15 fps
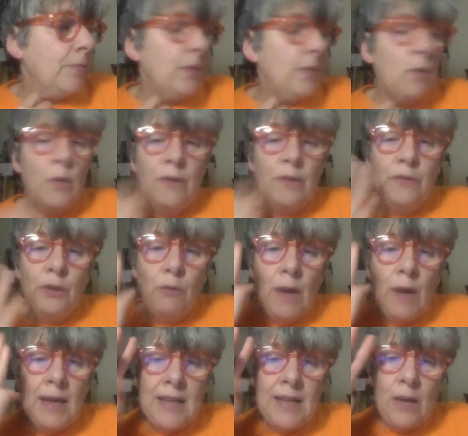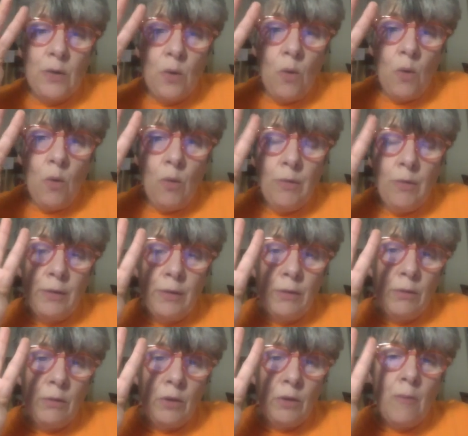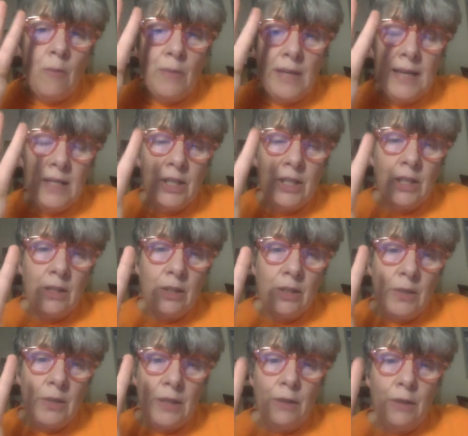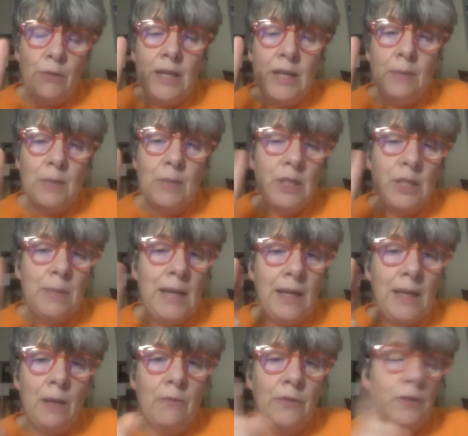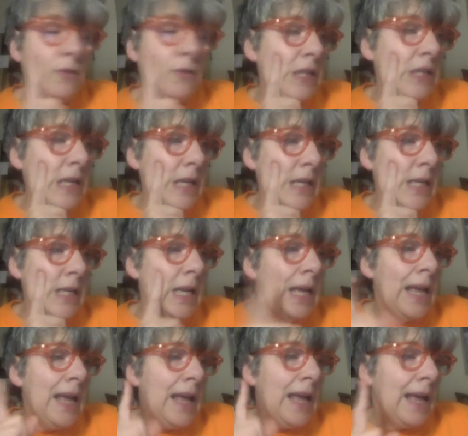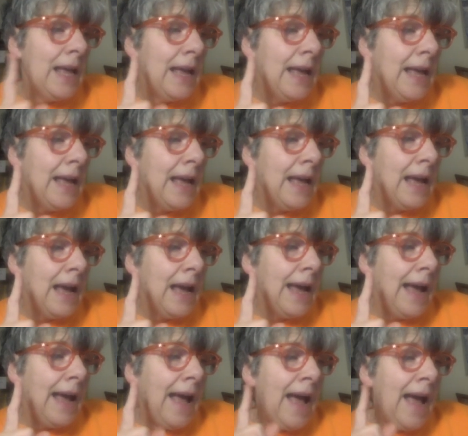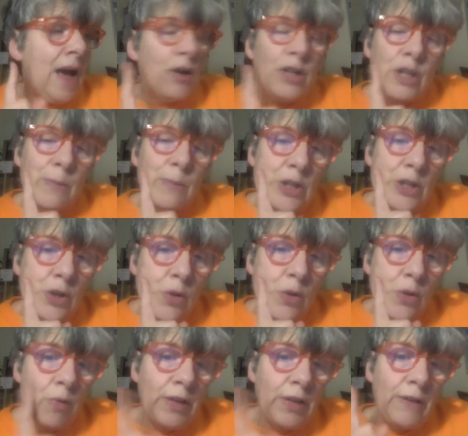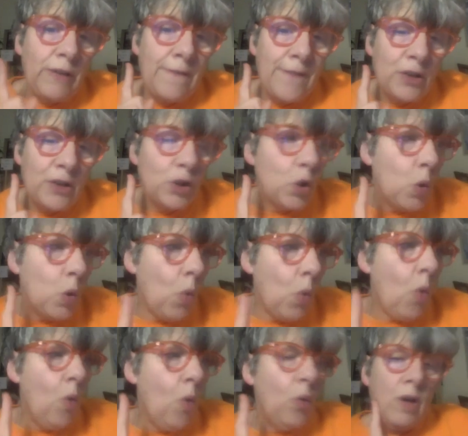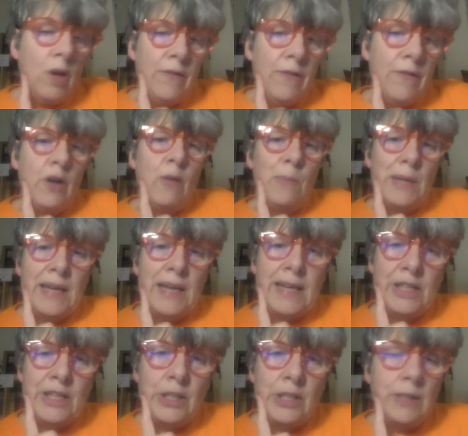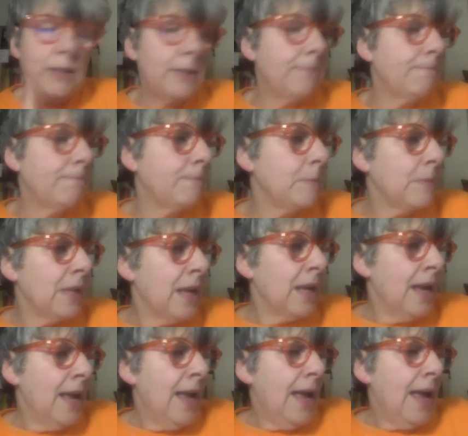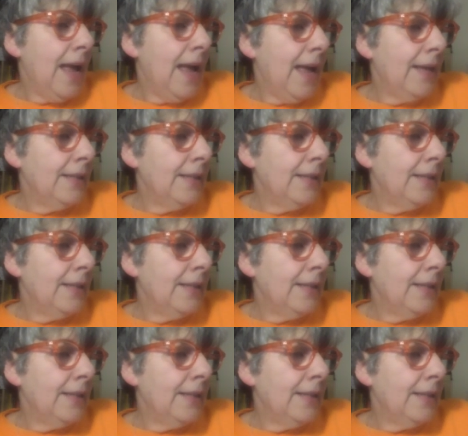if you write down all combinations using 3 numbers to make up 15, how can you be sure that you found all of the combinations? And